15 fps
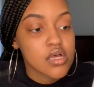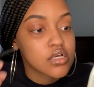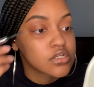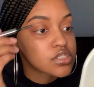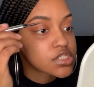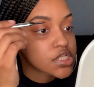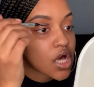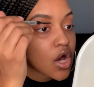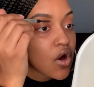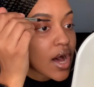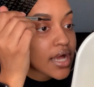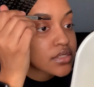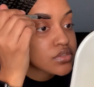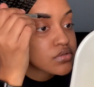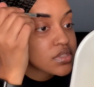So
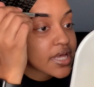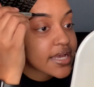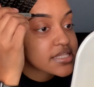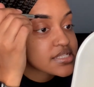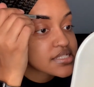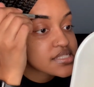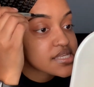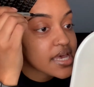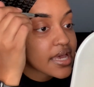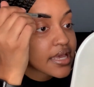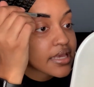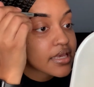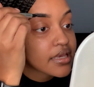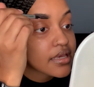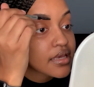I do like to
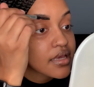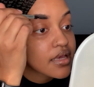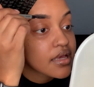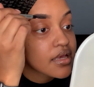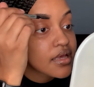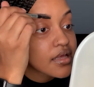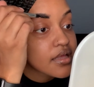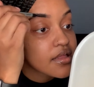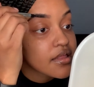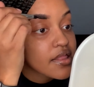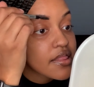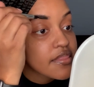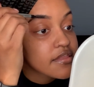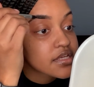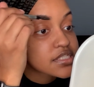take
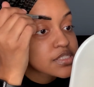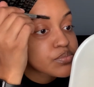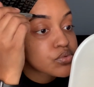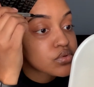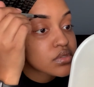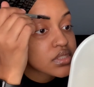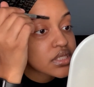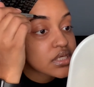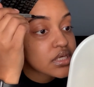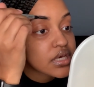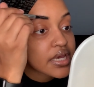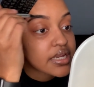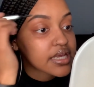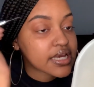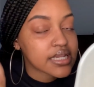the spoolie
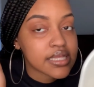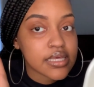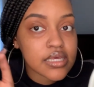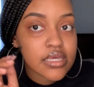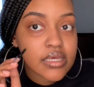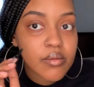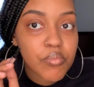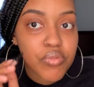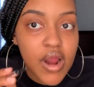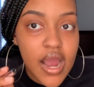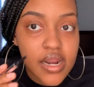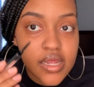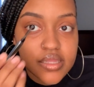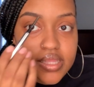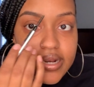and any
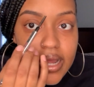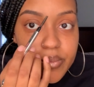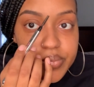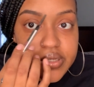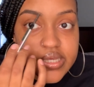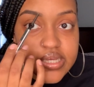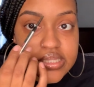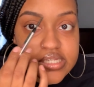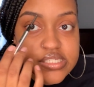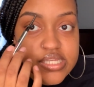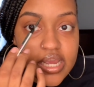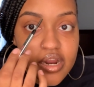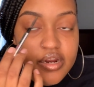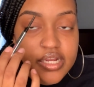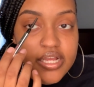product that I put in this
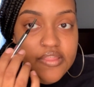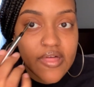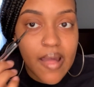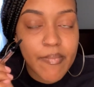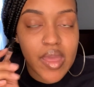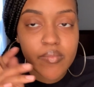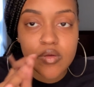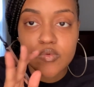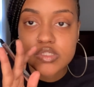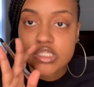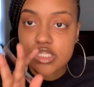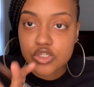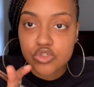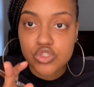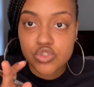area that maybe was a
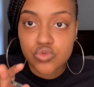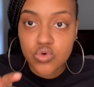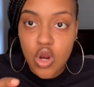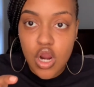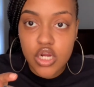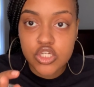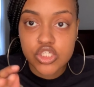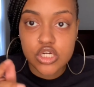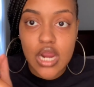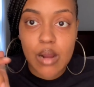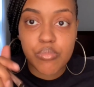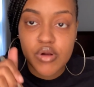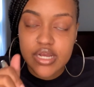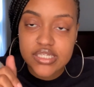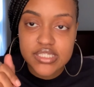little too harsh or I
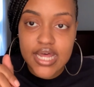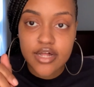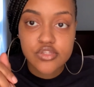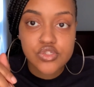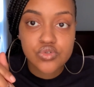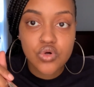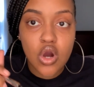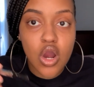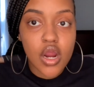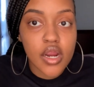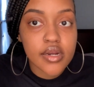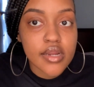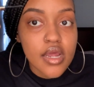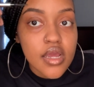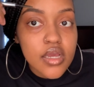pressed down too
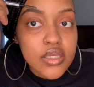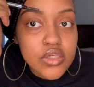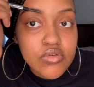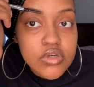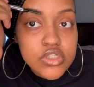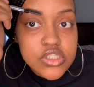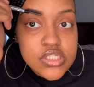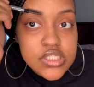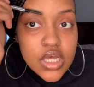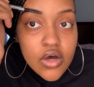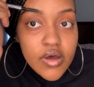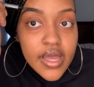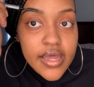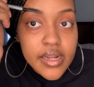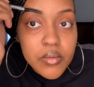hard, you can just go
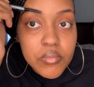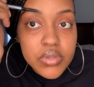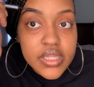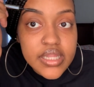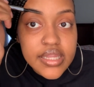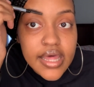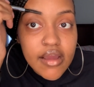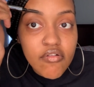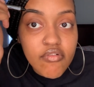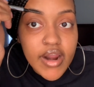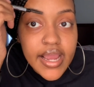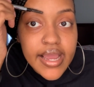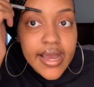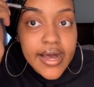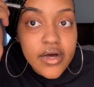ahead and blend that
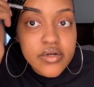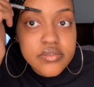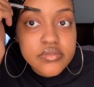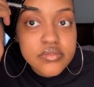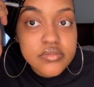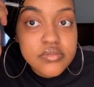right out.